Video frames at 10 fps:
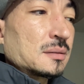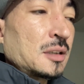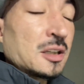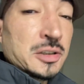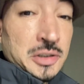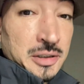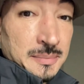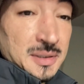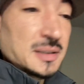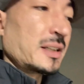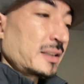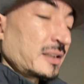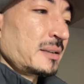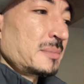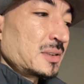hardships that
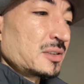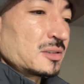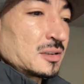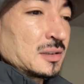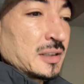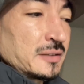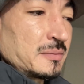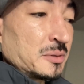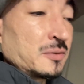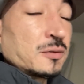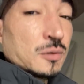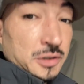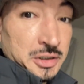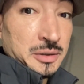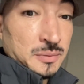came into her life before
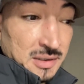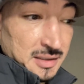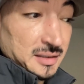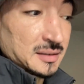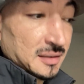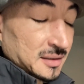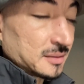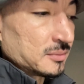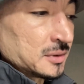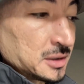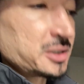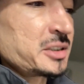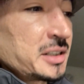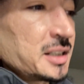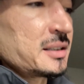she was sentenced. Once she
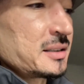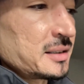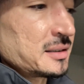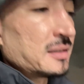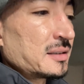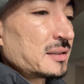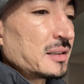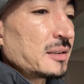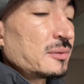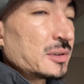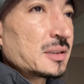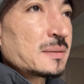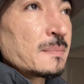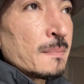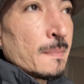got sentenced, that was
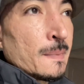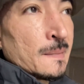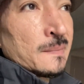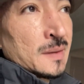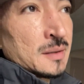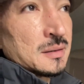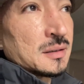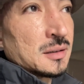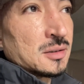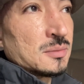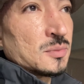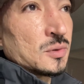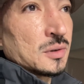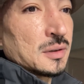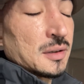a little
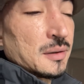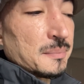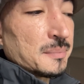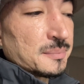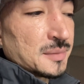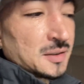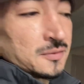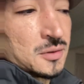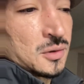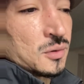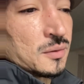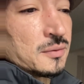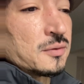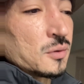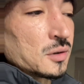more difficult
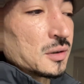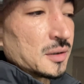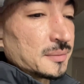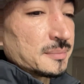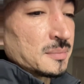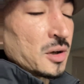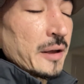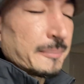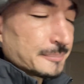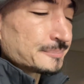for her. But